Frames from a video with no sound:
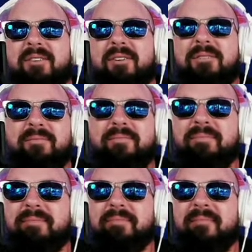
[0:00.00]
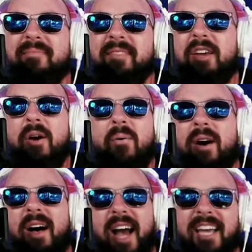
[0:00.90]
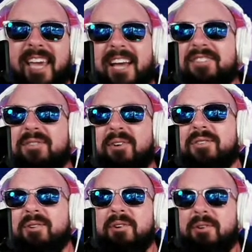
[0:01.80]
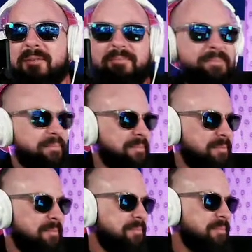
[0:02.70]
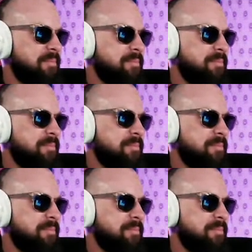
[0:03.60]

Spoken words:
I can't scroll. Well, I can't scroll through them.